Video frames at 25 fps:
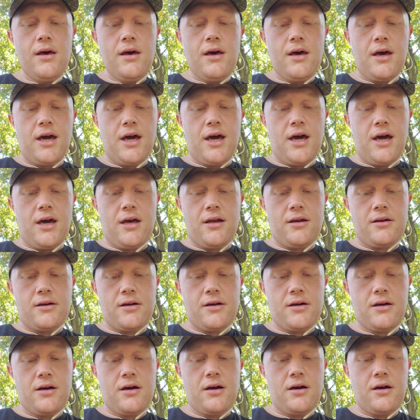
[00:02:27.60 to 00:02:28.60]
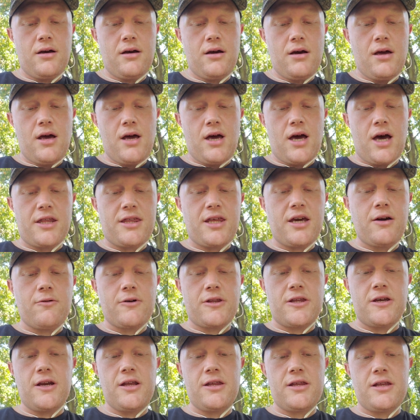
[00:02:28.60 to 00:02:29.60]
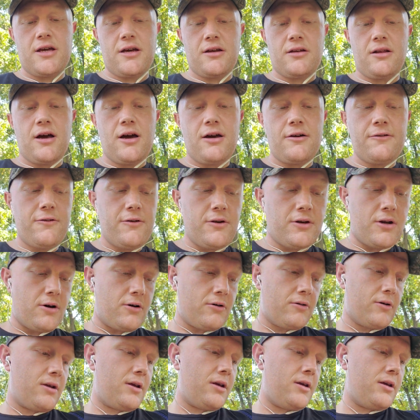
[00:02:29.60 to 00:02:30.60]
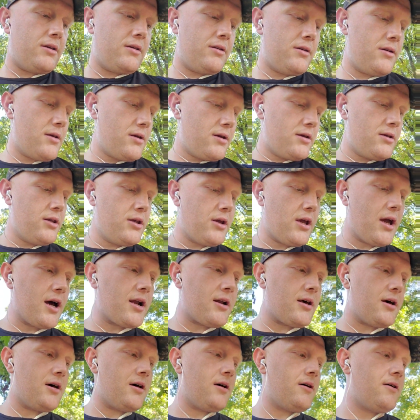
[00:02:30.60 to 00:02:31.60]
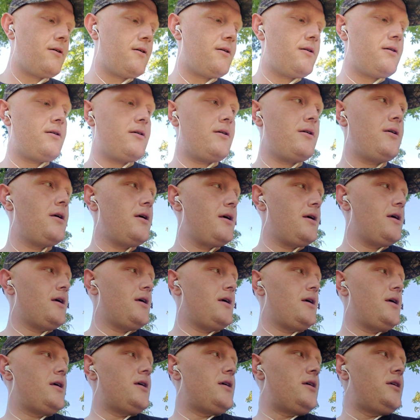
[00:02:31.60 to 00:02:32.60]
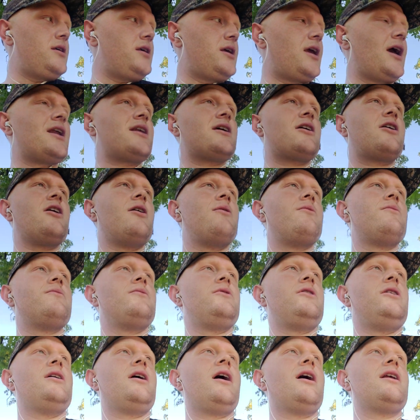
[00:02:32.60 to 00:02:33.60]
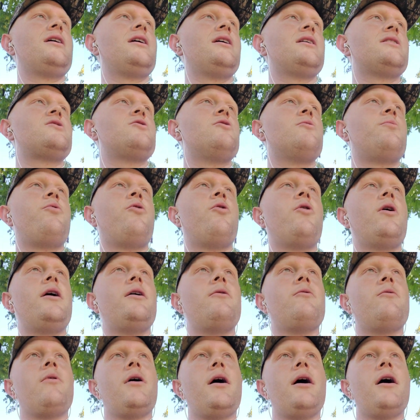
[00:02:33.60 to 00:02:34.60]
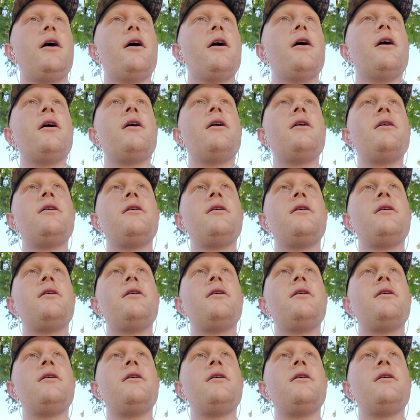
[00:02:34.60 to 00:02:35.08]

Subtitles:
And I think with anything in life, you know, you gotta get to a point where